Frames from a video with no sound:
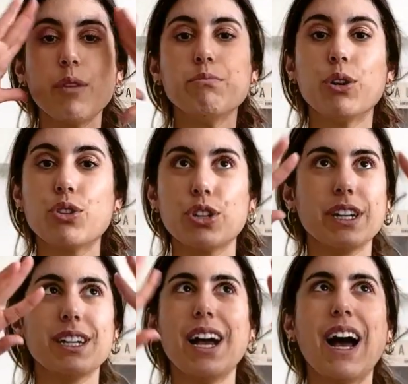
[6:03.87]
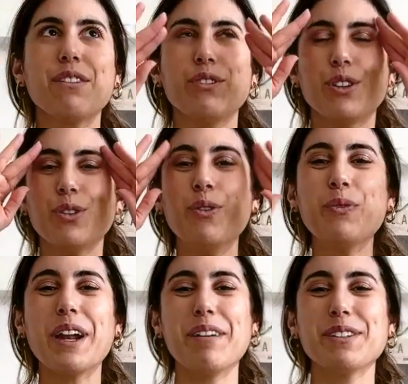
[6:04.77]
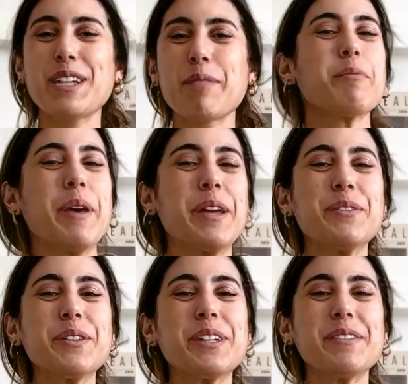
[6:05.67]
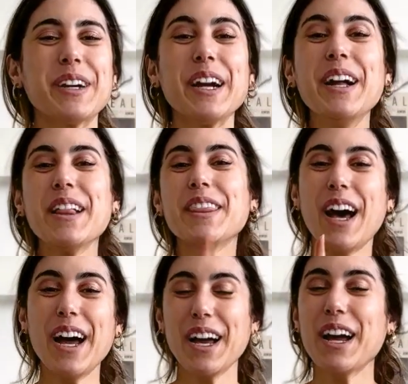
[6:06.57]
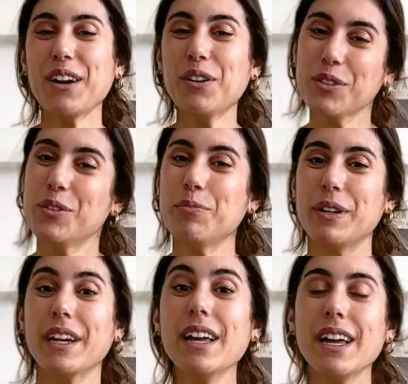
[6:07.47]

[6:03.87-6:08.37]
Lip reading: Motrin, Advil, whatever type of pain reliever that I also bring.